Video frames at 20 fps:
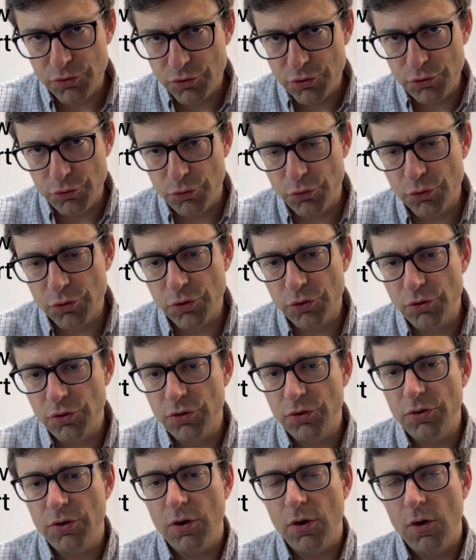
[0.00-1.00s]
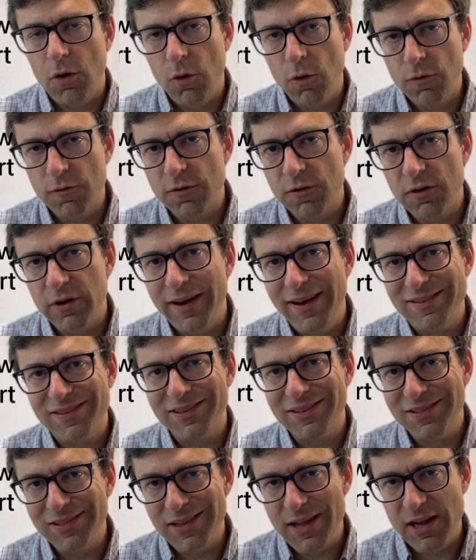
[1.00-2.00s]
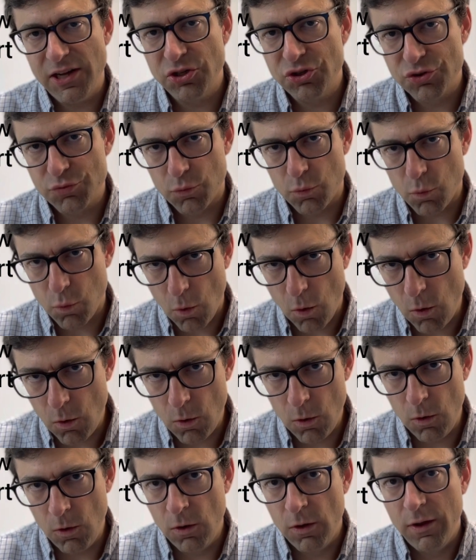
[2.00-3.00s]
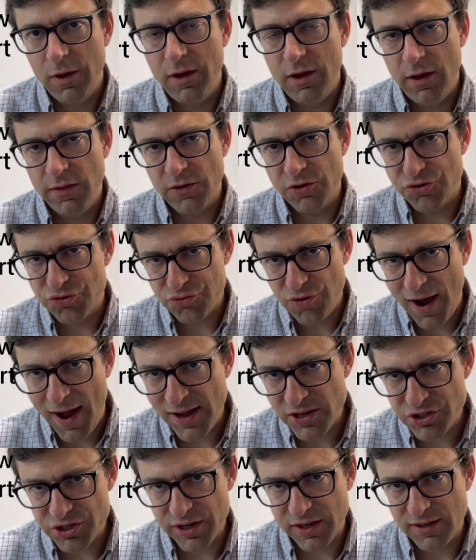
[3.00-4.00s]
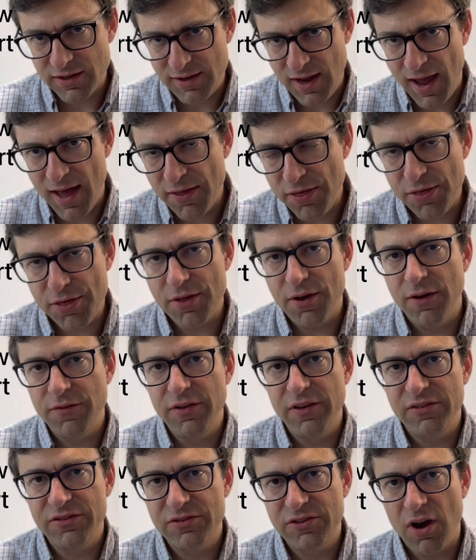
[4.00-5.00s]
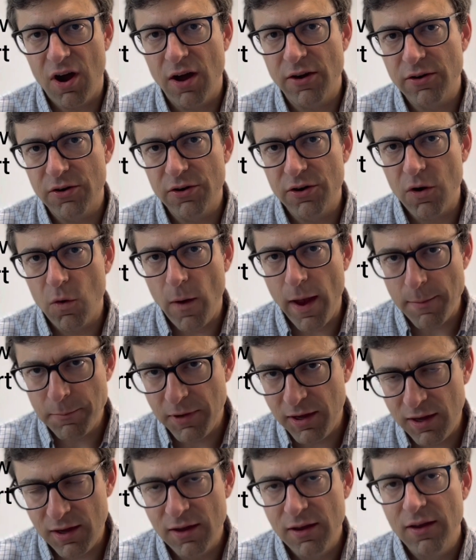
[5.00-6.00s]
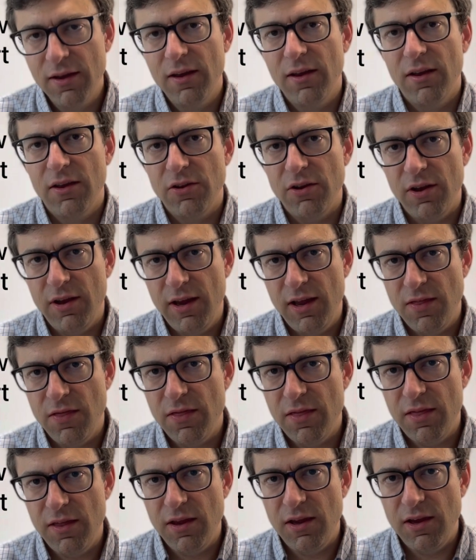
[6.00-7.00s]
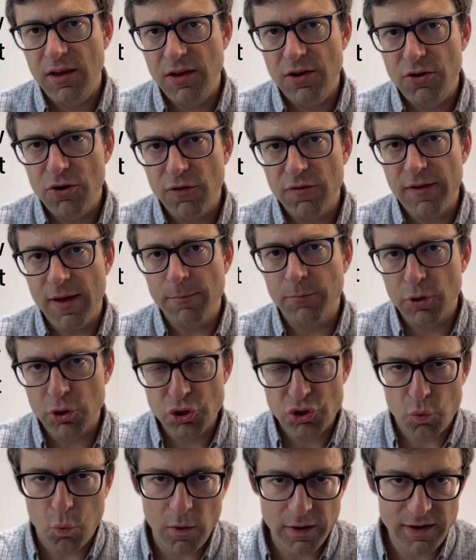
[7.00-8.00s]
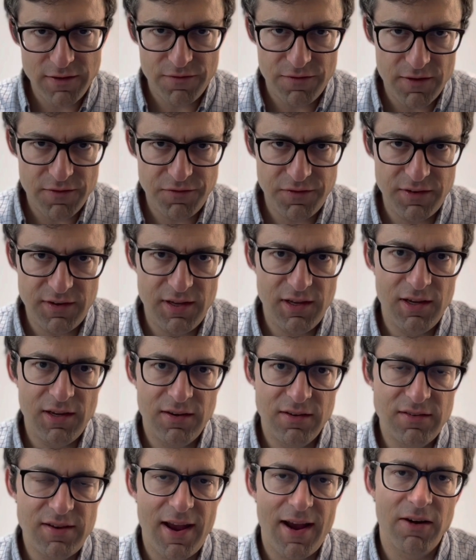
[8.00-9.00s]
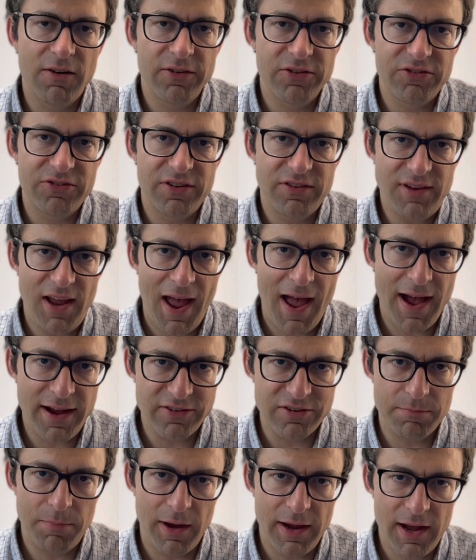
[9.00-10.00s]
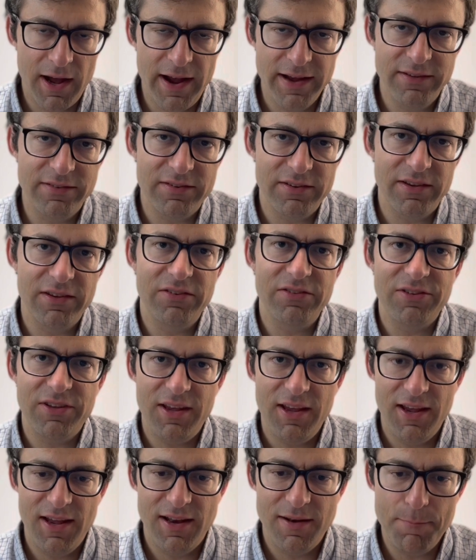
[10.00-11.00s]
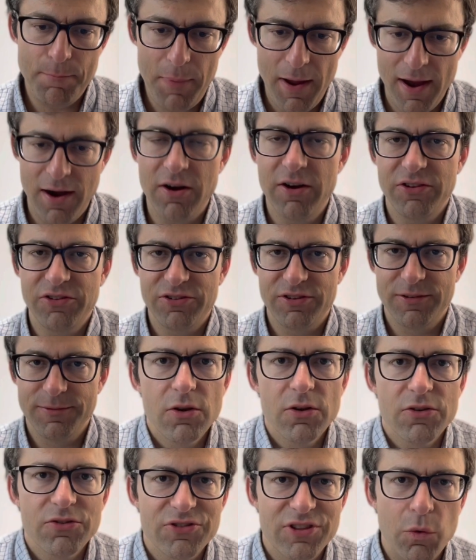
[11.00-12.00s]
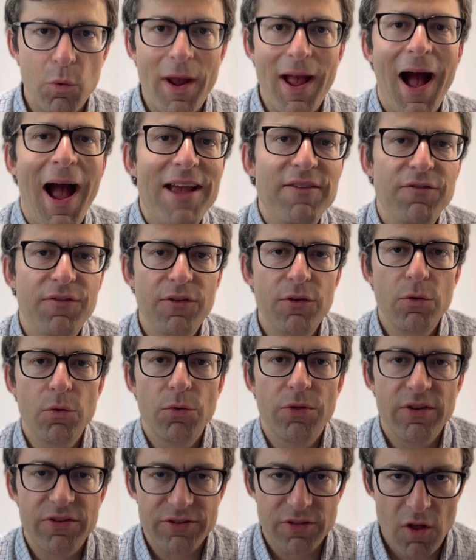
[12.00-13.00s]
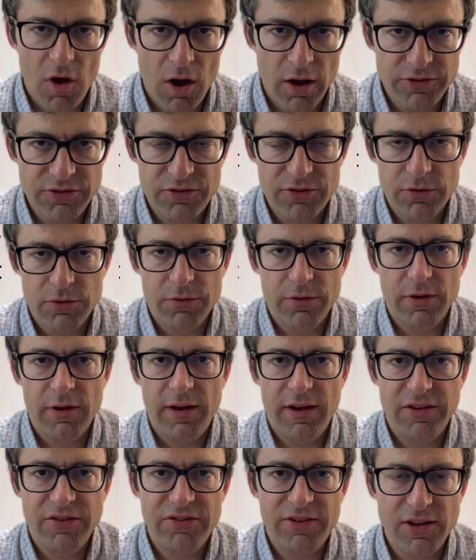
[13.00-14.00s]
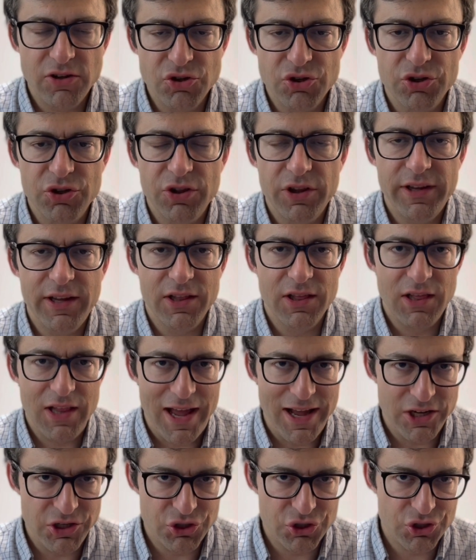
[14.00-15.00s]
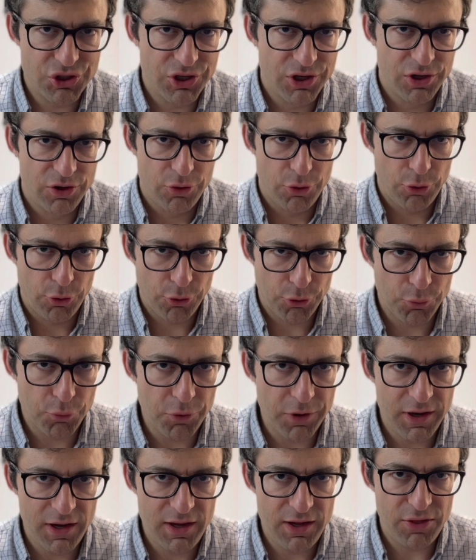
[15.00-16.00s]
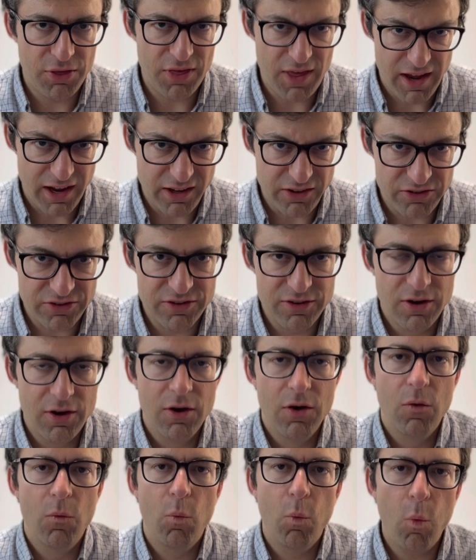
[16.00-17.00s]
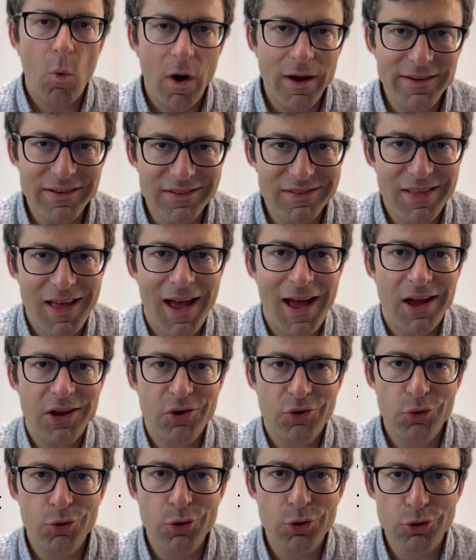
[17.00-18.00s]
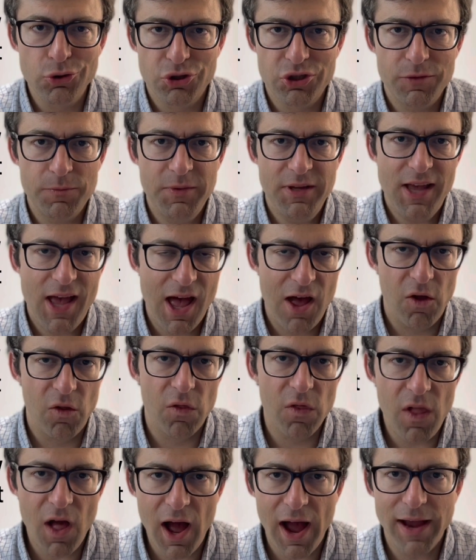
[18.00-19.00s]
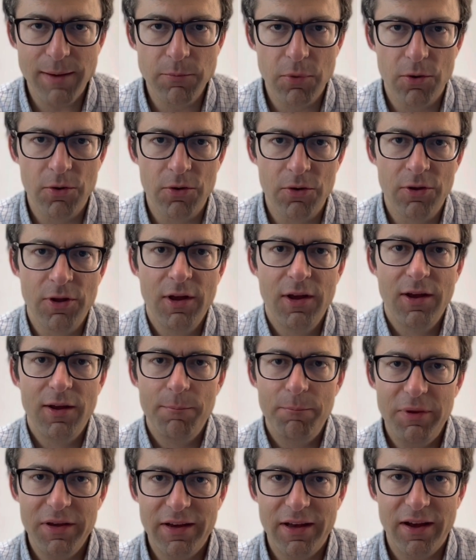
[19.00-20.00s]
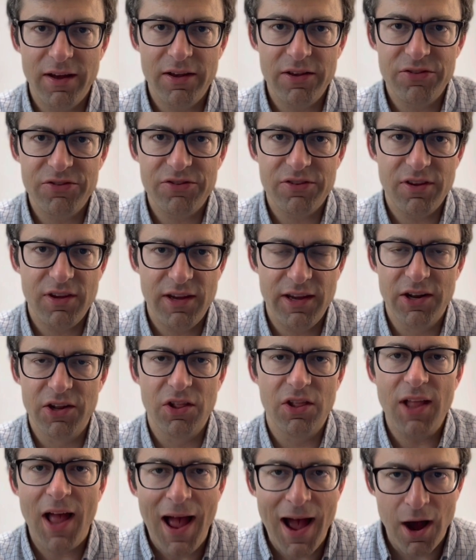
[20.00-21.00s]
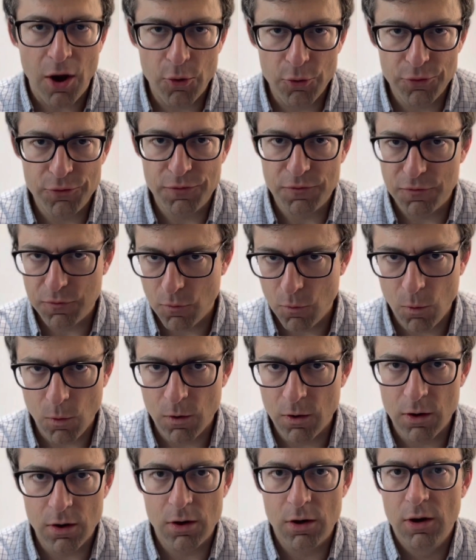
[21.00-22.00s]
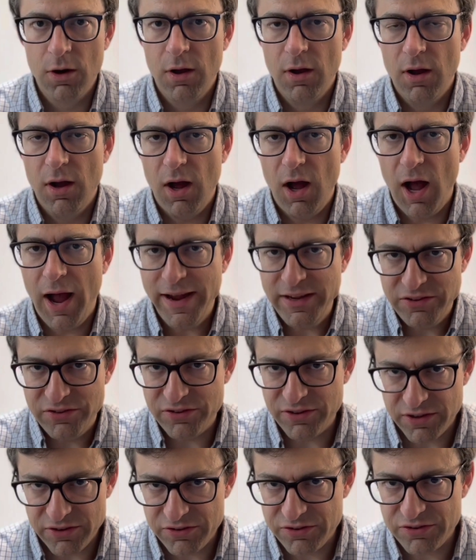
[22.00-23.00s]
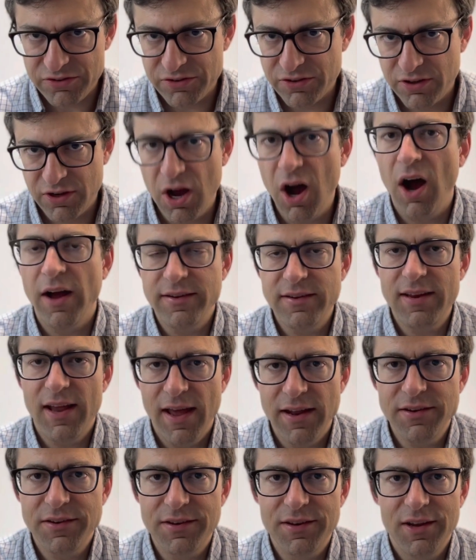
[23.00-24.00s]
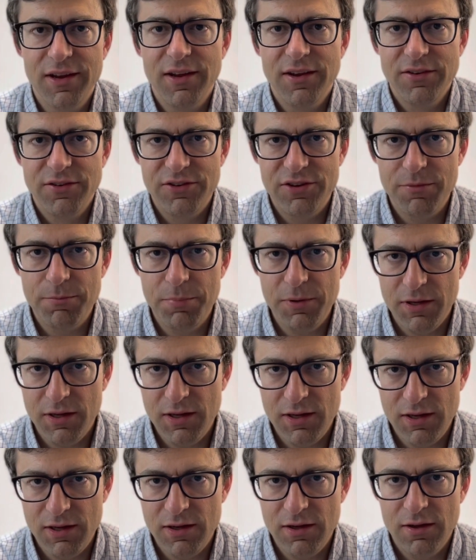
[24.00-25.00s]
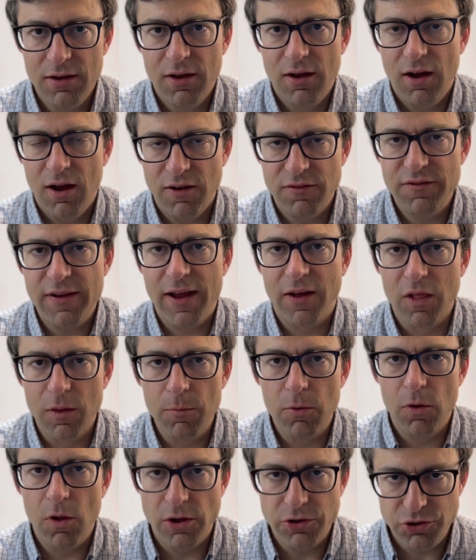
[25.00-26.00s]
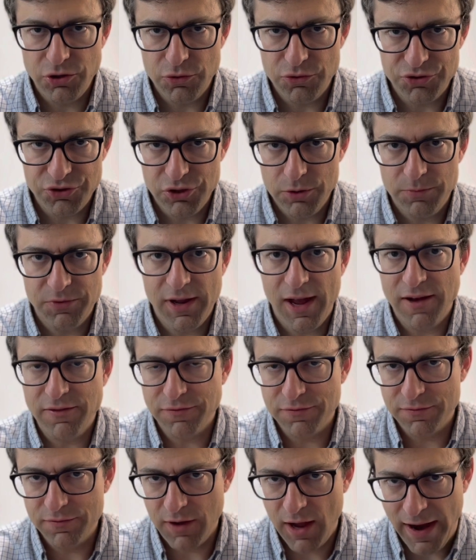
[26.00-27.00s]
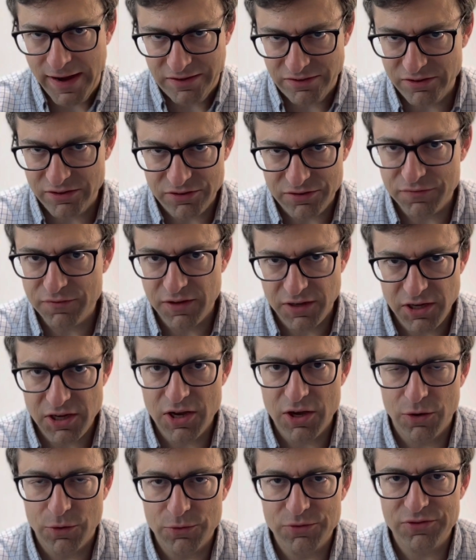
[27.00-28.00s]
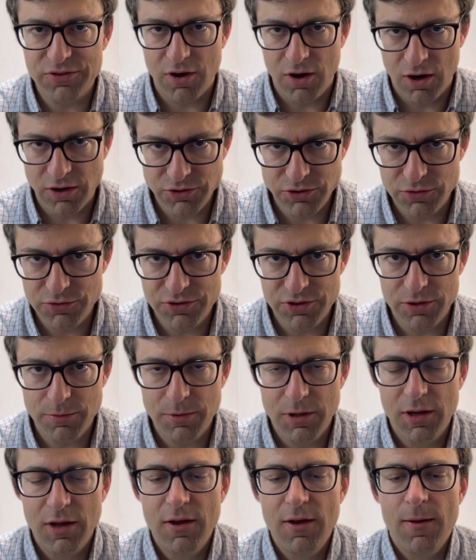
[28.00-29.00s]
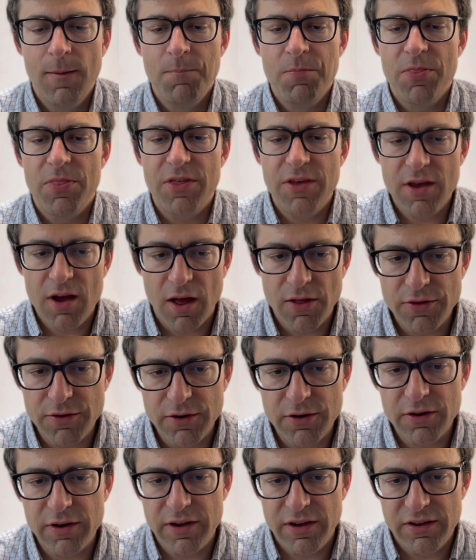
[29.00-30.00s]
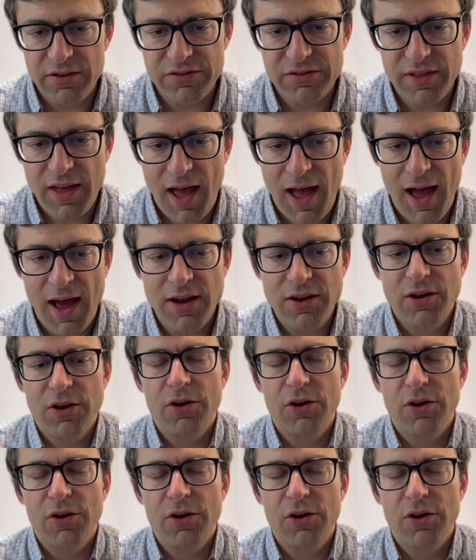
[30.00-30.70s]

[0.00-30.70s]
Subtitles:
Google over its alleged role in the tragic death of his daughter Noemi in the November 2015 terrorist attacks by ISIS in Paris. So the way I view this lawsuit, it essentially alleged three things. One is that Google should be held liable because it allowed for ISIS content to be available on YouTube, to have ISIS videos on YouTube. The other is that